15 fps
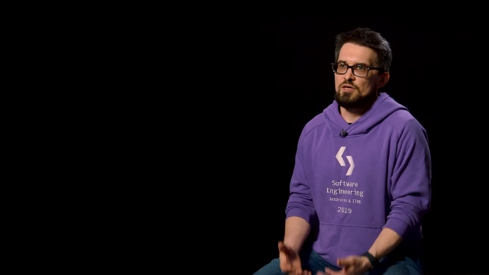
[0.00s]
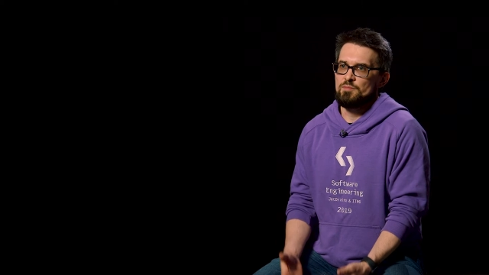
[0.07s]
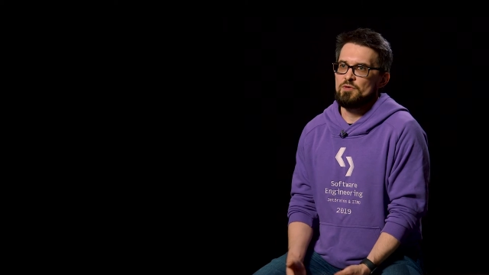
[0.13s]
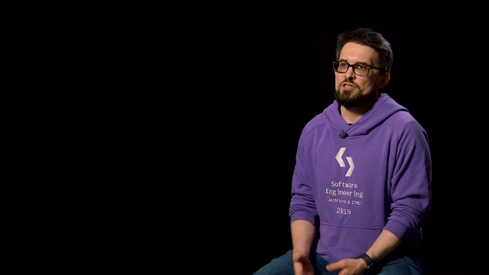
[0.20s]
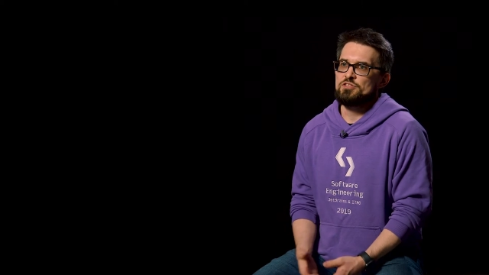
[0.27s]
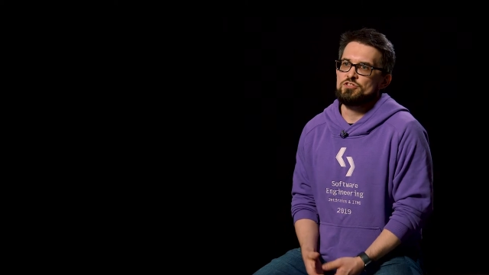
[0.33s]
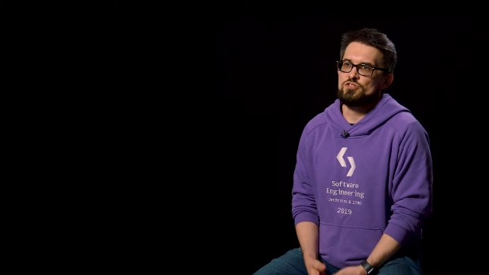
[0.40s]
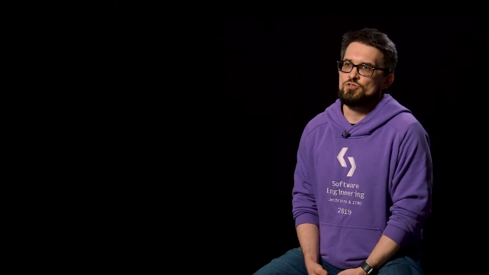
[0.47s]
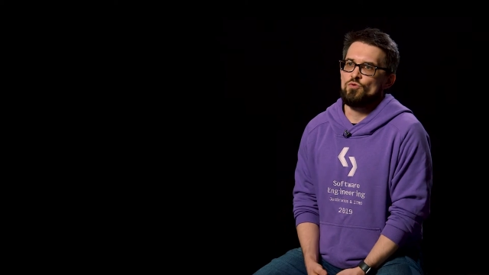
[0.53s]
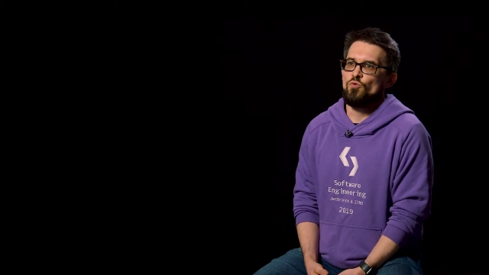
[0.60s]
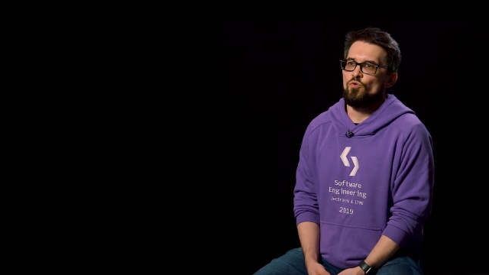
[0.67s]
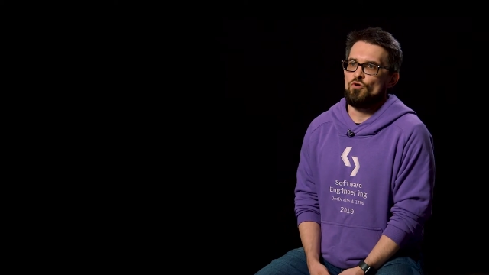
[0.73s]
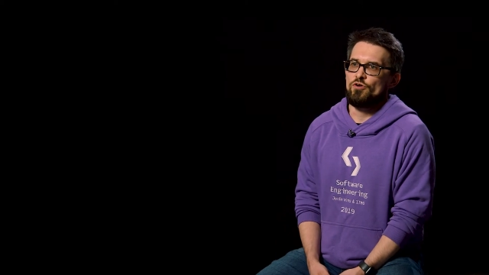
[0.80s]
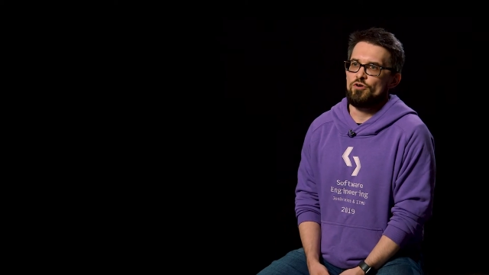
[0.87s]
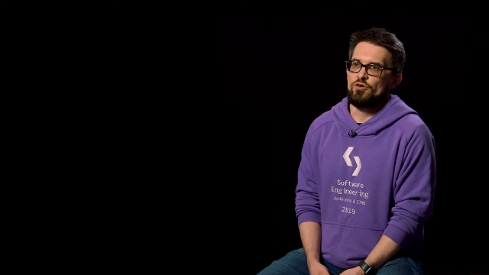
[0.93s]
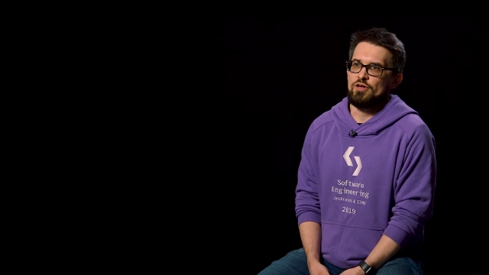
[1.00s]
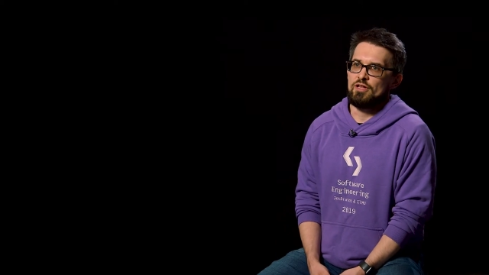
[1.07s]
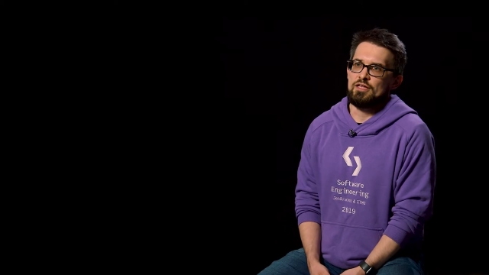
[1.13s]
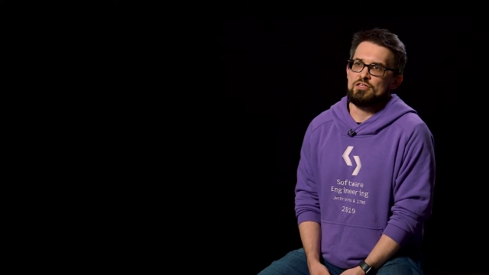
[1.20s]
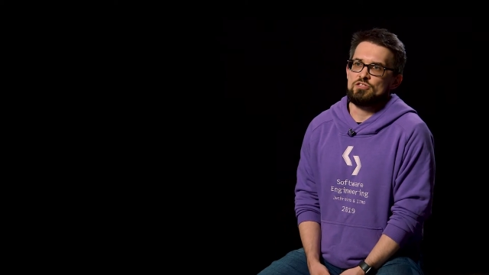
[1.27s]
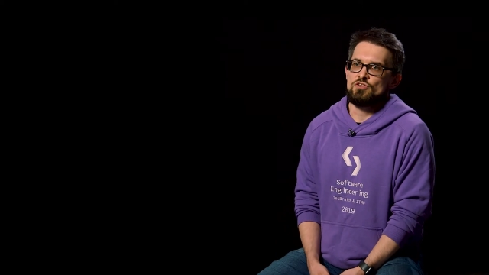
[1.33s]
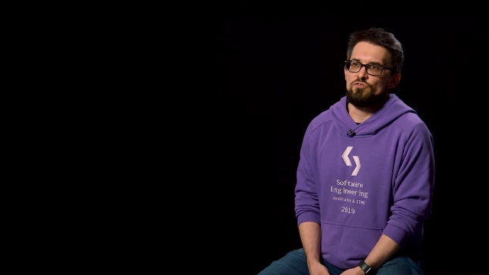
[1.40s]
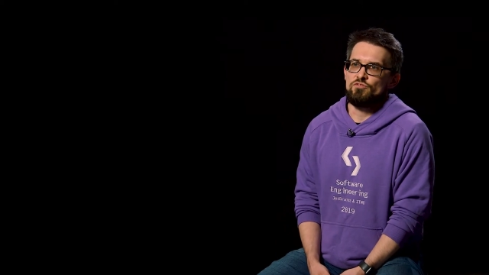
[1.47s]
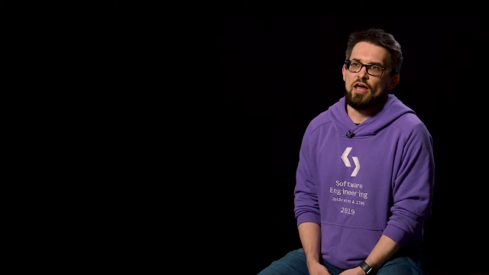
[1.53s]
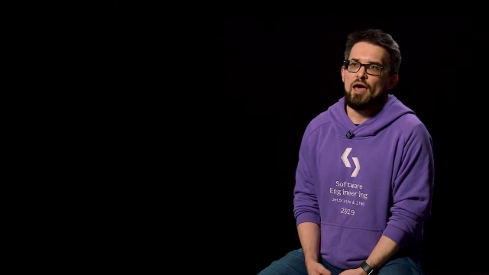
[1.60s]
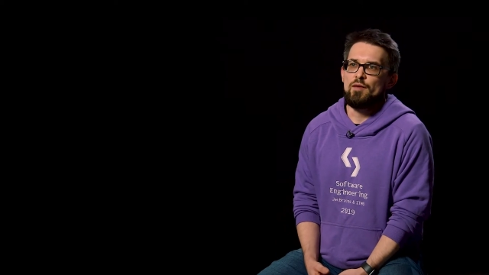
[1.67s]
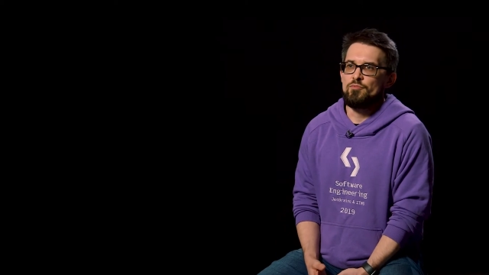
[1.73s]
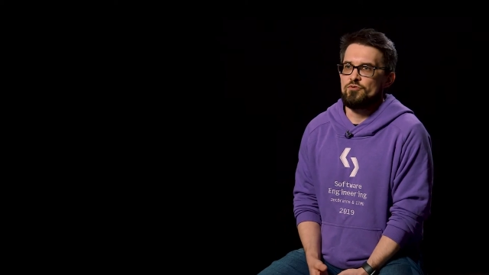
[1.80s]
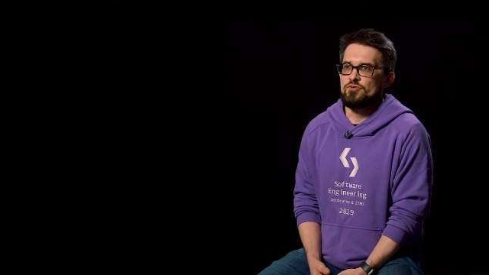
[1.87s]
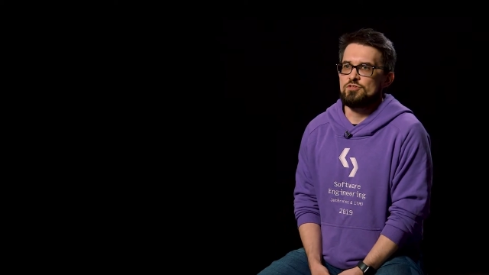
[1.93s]
commits or a list of
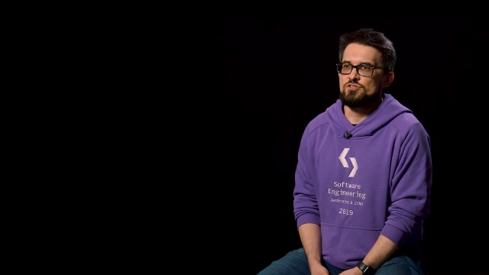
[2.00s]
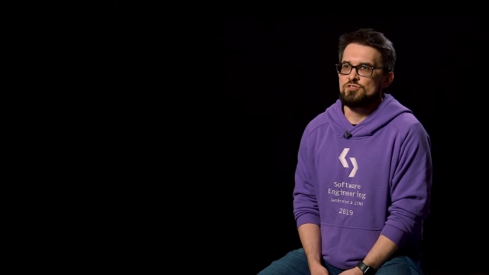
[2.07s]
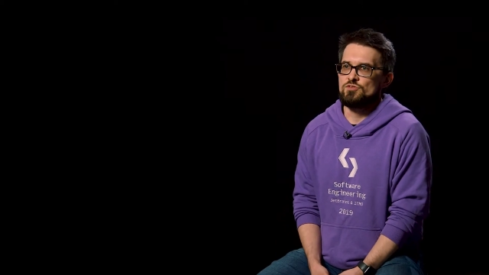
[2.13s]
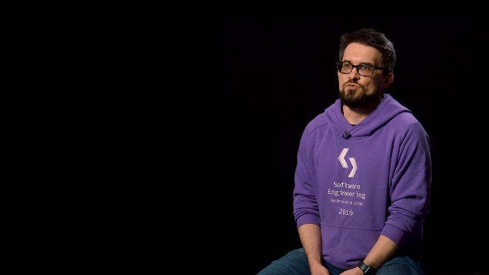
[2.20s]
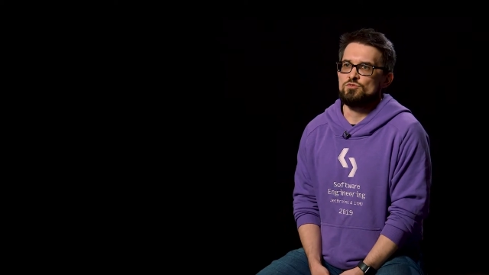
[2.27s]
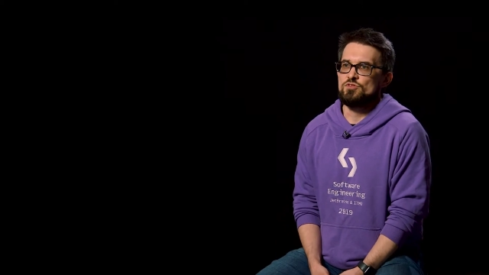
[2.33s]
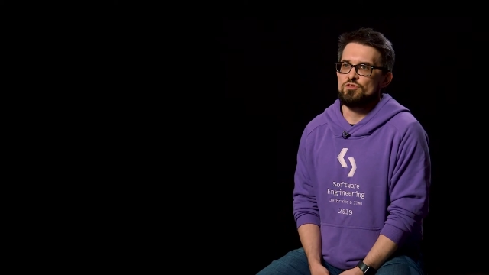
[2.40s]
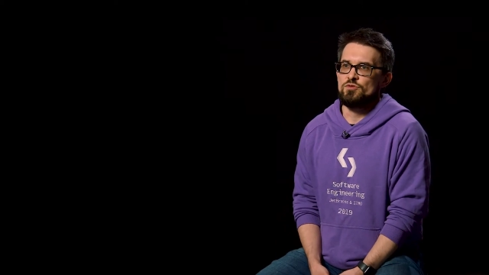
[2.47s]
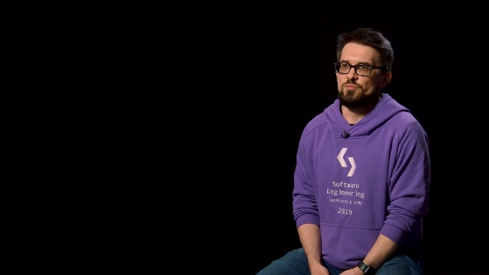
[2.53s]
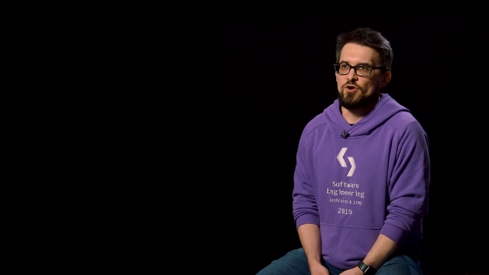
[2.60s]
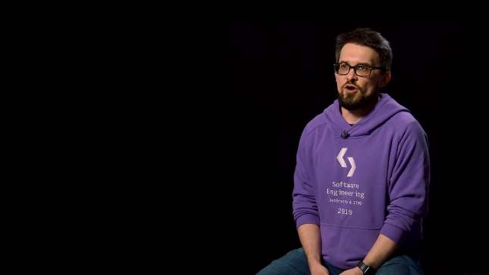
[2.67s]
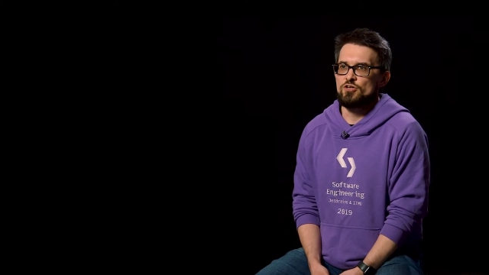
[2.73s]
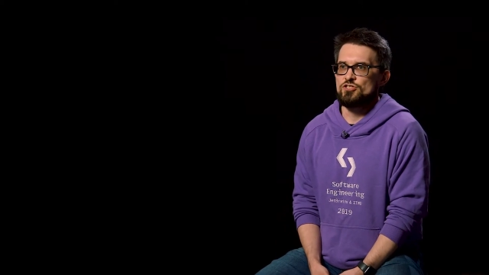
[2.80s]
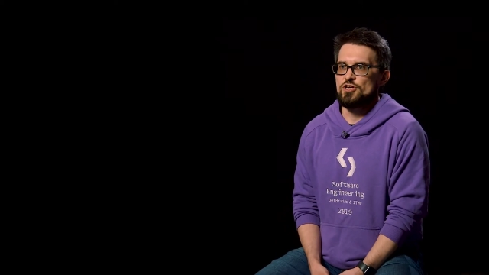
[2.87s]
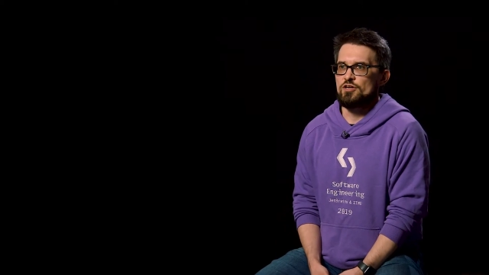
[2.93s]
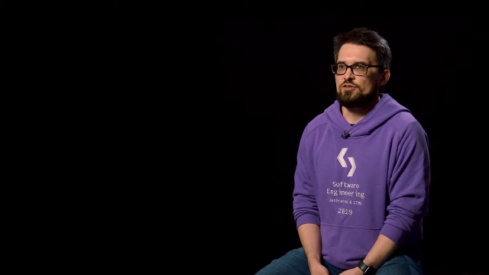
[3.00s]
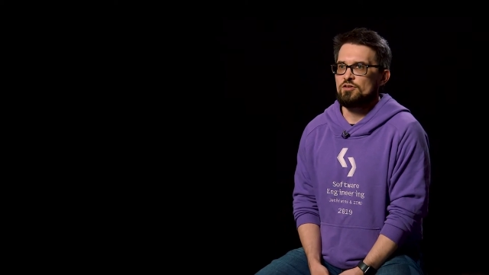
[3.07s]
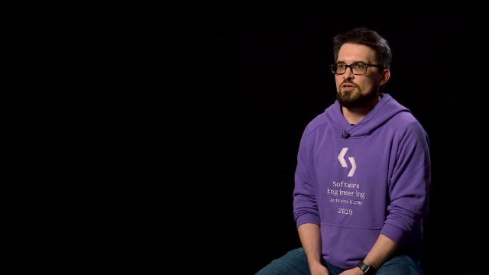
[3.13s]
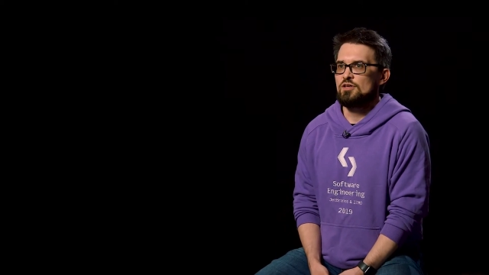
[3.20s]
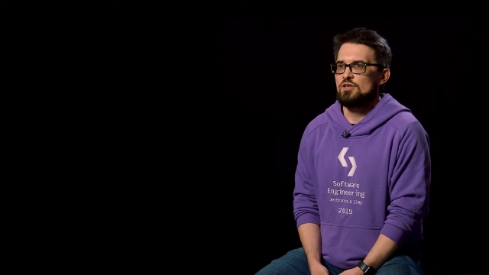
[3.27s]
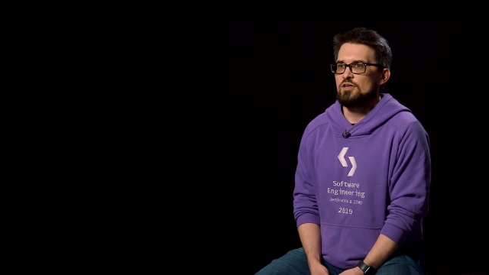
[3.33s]
libraries used in the project.